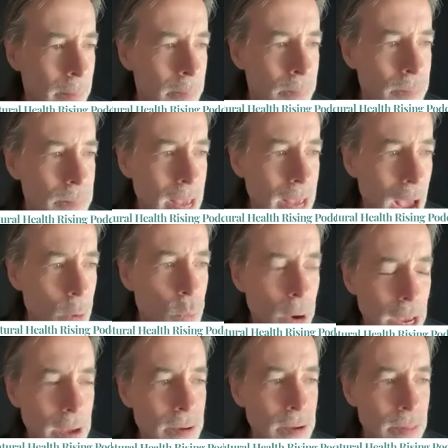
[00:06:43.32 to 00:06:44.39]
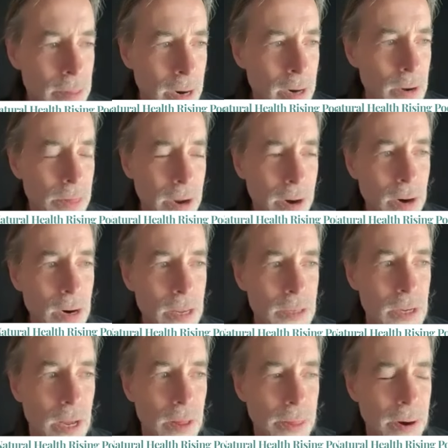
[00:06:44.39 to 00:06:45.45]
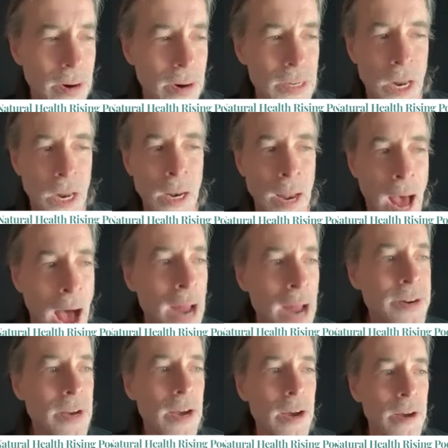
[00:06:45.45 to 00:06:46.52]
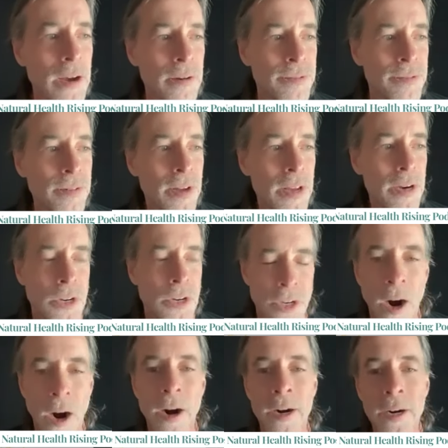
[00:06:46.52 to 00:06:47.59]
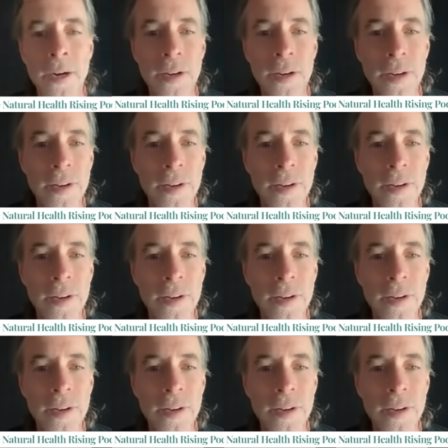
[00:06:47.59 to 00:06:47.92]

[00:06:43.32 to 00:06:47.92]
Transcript: yeah, there is a lot of dark,